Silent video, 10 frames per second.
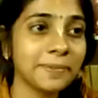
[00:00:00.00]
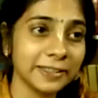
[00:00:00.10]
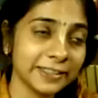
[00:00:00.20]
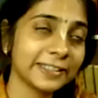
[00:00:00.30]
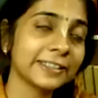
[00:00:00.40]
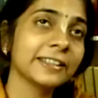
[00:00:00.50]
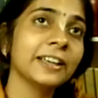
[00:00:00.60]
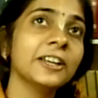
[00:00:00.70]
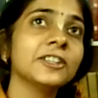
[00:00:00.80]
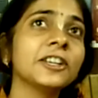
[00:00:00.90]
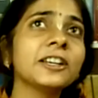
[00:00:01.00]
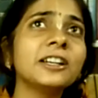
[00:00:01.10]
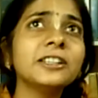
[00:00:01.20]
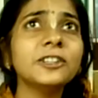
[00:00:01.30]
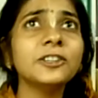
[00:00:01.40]
months. She
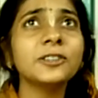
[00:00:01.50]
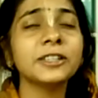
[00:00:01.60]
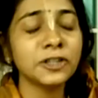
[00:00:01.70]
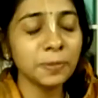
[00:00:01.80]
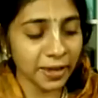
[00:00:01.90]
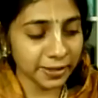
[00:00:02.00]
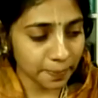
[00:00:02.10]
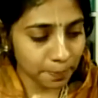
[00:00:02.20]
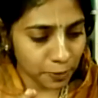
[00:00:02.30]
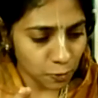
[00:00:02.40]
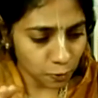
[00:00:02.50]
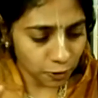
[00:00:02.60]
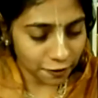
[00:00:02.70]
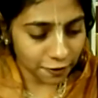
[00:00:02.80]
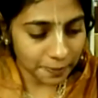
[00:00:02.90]
makes a
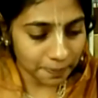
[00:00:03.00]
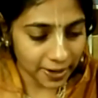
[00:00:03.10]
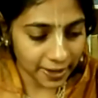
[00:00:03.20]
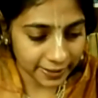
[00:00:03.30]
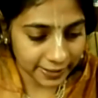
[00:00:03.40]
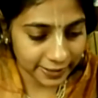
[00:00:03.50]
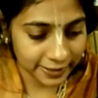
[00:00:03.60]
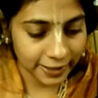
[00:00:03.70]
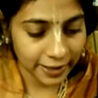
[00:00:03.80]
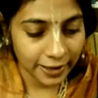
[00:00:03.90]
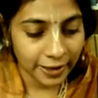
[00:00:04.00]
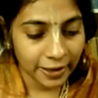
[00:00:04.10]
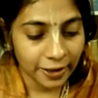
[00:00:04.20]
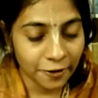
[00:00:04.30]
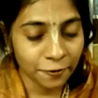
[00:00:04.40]
beautiful place
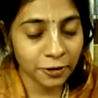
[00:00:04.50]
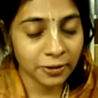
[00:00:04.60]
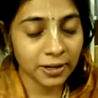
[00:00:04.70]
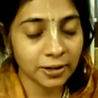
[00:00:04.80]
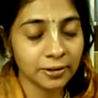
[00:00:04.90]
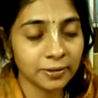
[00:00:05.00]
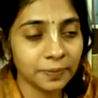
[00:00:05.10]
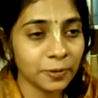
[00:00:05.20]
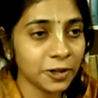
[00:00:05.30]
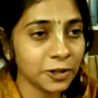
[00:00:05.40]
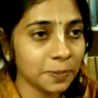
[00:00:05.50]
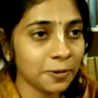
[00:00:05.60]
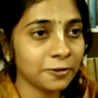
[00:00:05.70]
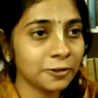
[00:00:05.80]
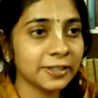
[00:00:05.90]
for the worship
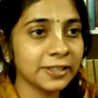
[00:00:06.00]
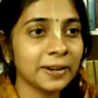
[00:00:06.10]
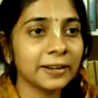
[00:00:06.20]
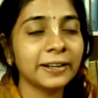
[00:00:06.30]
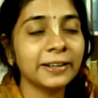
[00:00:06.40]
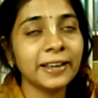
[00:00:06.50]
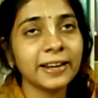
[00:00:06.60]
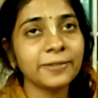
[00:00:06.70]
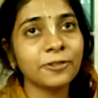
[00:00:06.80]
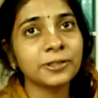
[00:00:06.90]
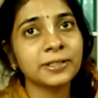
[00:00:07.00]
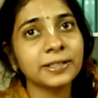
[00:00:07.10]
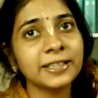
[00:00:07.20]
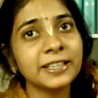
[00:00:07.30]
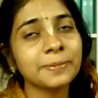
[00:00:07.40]
of Tulasi Maharani, and for
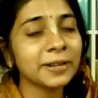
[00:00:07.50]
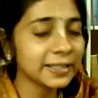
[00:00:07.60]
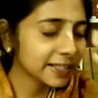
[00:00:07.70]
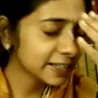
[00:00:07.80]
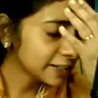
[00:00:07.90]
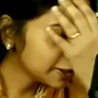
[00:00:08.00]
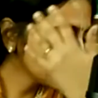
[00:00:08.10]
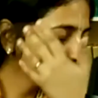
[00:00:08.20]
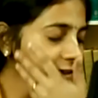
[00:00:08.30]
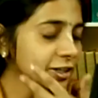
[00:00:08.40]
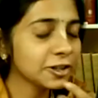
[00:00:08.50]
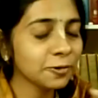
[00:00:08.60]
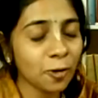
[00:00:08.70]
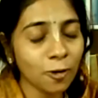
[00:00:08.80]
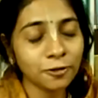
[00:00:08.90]
6 months continuously
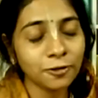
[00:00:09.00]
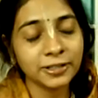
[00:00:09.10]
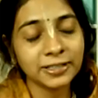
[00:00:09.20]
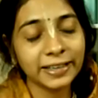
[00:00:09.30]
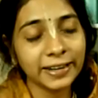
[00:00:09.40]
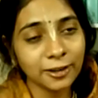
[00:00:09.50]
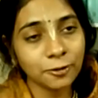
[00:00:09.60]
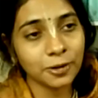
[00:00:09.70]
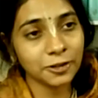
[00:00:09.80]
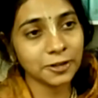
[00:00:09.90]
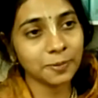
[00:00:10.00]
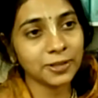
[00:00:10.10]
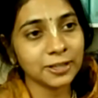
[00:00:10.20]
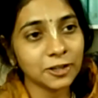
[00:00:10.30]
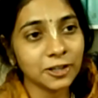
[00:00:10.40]
she offers great worship
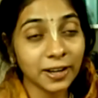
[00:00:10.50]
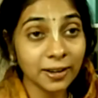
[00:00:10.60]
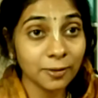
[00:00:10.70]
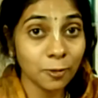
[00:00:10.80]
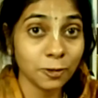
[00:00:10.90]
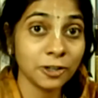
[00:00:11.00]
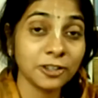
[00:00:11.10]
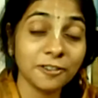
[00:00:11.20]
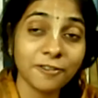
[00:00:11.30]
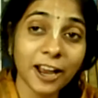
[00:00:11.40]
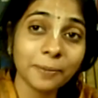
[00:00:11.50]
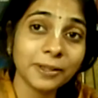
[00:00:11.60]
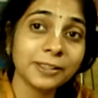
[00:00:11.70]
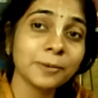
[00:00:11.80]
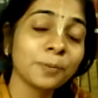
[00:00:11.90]
with such great devotion. She in fact
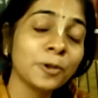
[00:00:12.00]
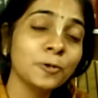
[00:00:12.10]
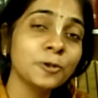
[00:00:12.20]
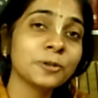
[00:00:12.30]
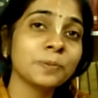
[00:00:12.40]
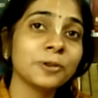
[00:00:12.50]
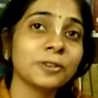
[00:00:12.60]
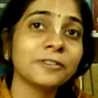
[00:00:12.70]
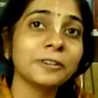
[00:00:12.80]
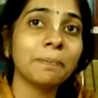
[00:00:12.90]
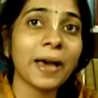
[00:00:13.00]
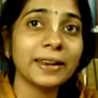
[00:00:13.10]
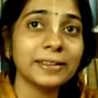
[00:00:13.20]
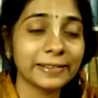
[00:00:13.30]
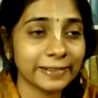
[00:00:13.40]
builds a huge, beautiful
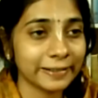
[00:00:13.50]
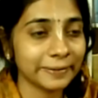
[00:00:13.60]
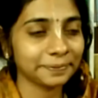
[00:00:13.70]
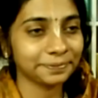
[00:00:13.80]
palace